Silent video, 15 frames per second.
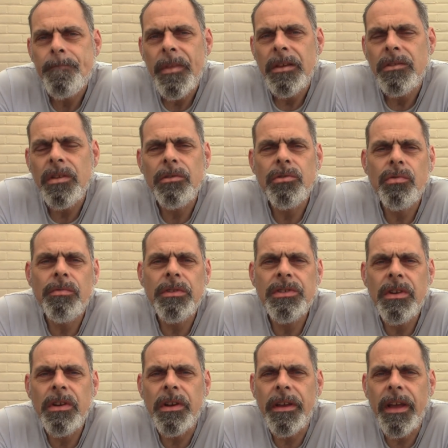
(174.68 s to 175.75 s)
So to
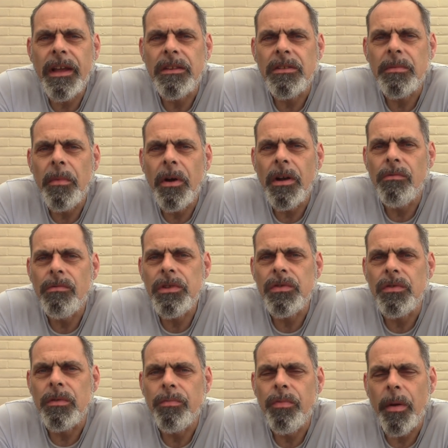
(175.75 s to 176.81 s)
return again to my
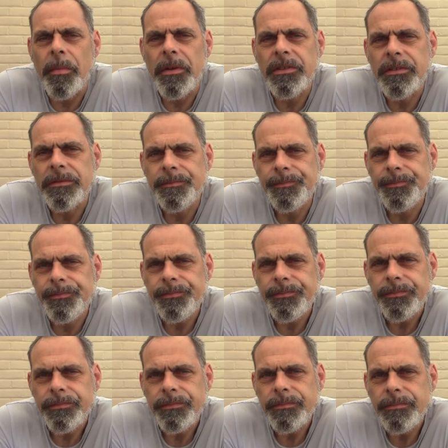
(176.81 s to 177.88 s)
original premise,
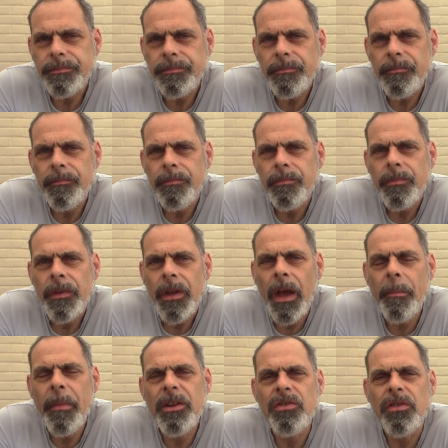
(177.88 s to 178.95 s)

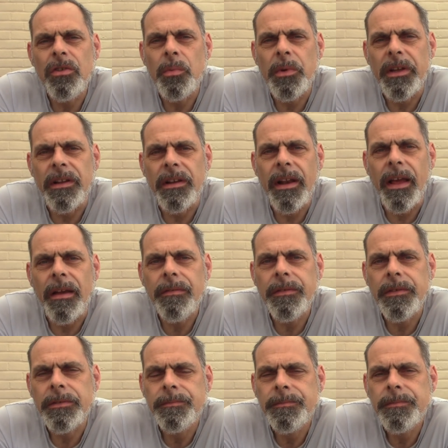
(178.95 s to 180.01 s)
imagine that we had left,